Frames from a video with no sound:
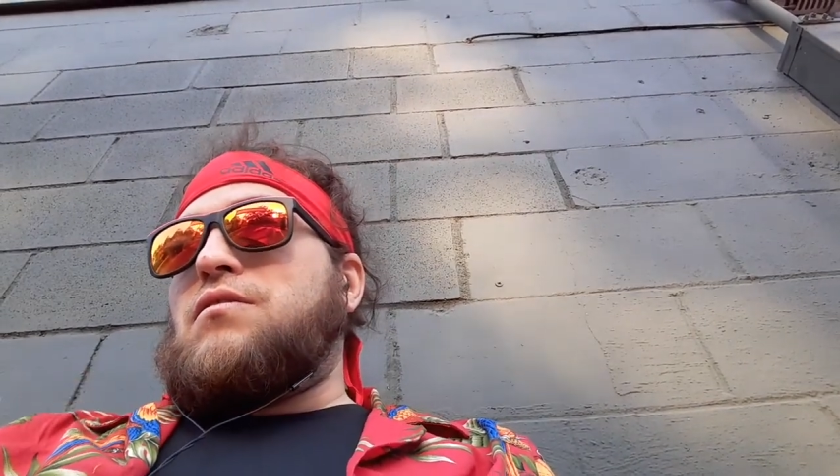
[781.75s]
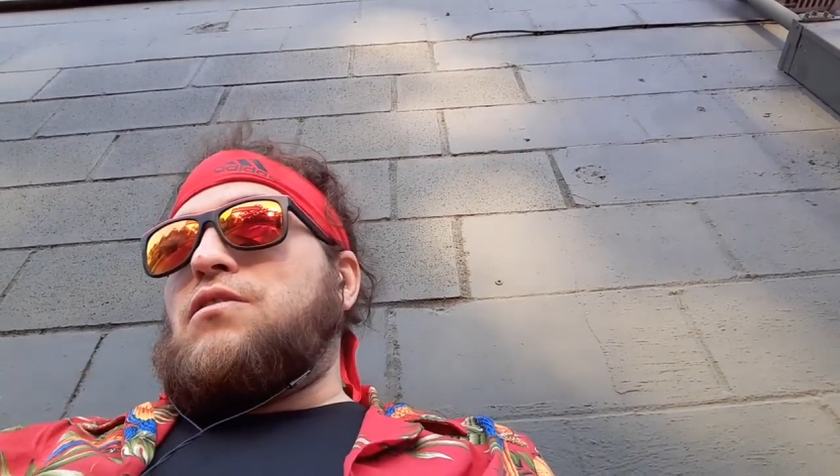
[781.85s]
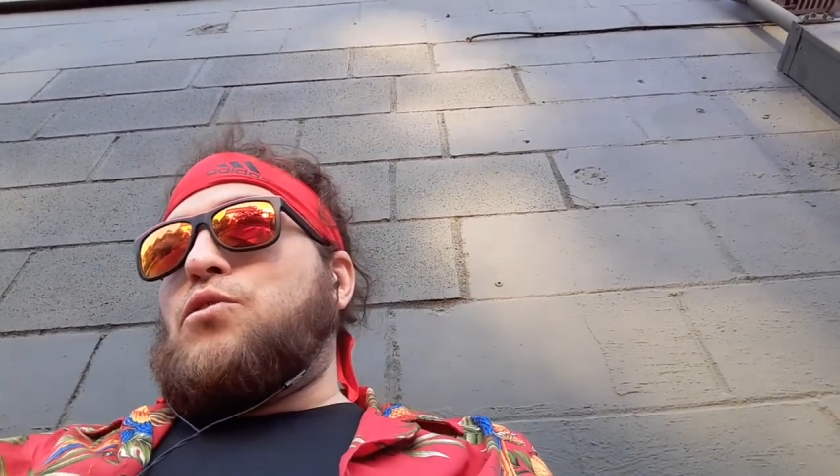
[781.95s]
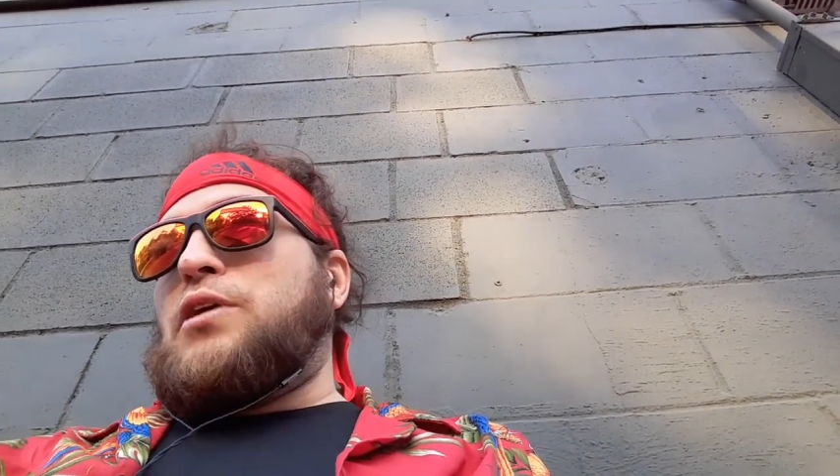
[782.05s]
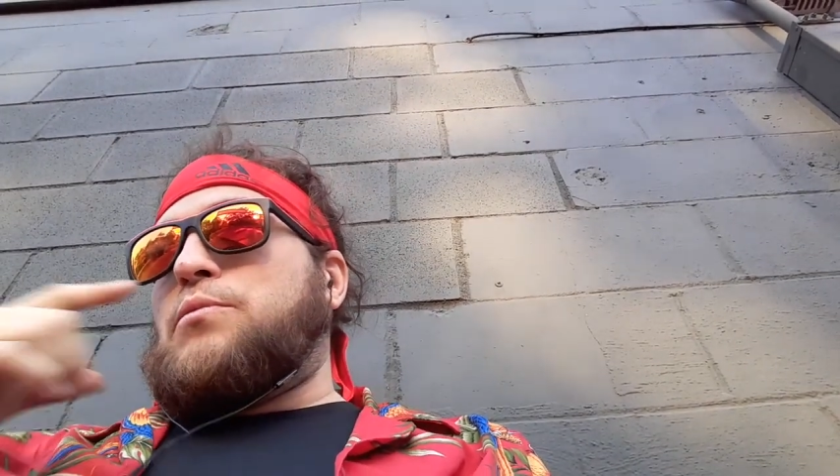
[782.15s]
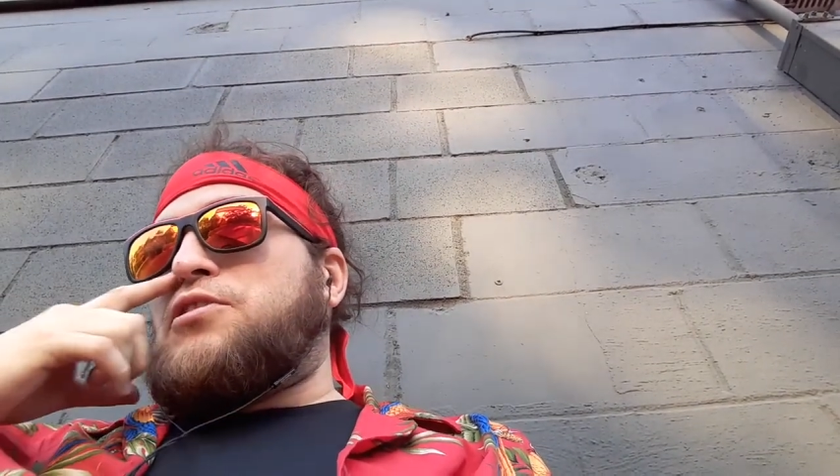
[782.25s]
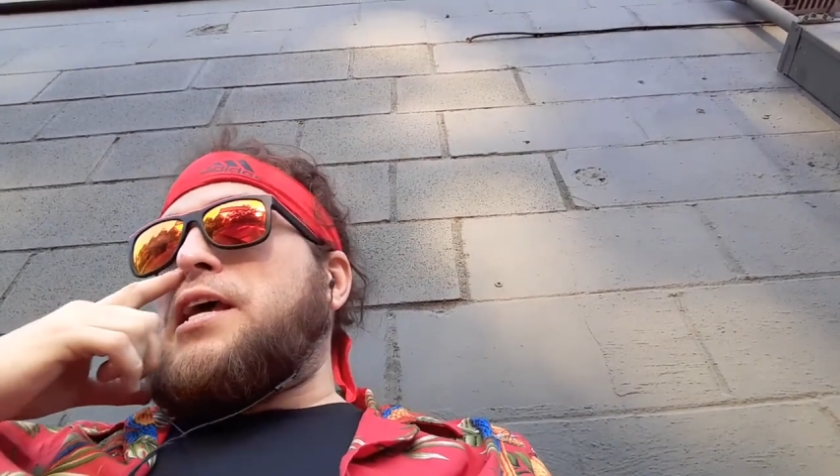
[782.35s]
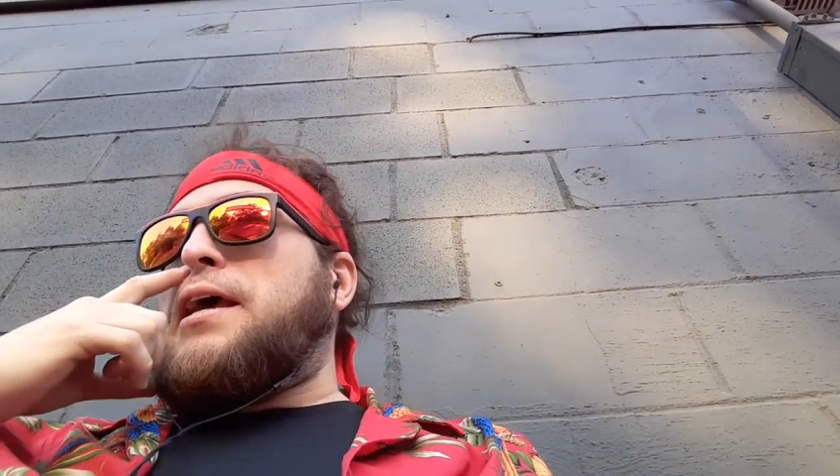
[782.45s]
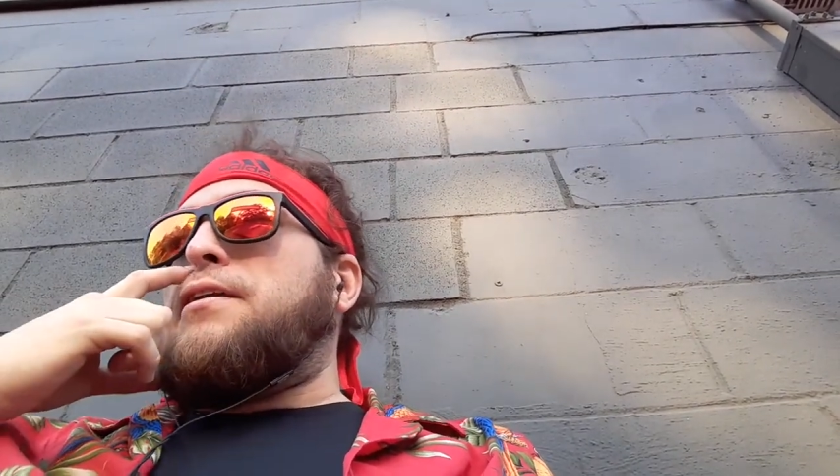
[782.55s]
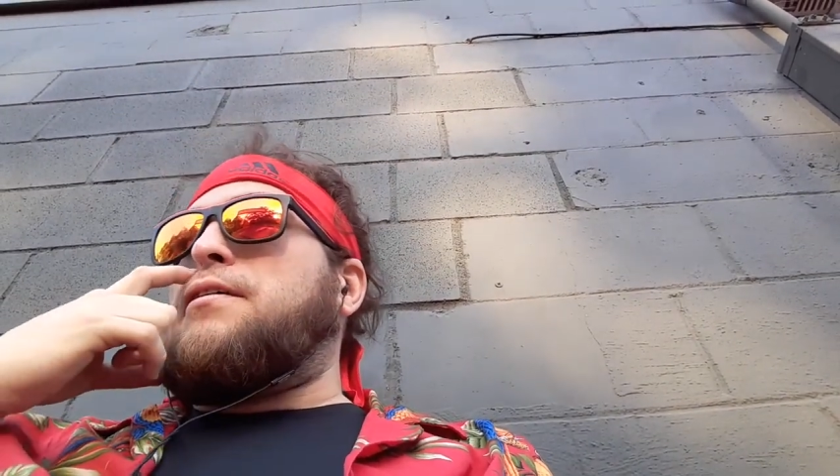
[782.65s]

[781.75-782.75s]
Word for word: knew he was hit,